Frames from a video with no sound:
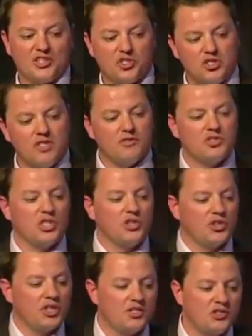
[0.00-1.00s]
Achieve
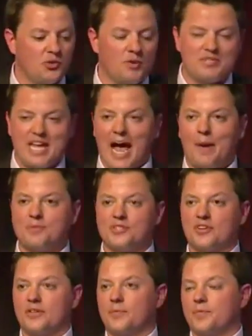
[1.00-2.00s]
agility to
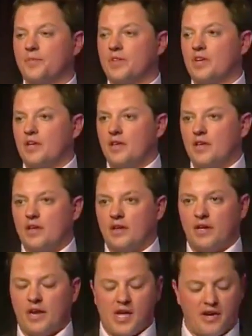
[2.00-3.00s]
adapt
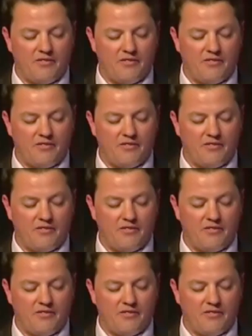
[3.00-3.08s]
and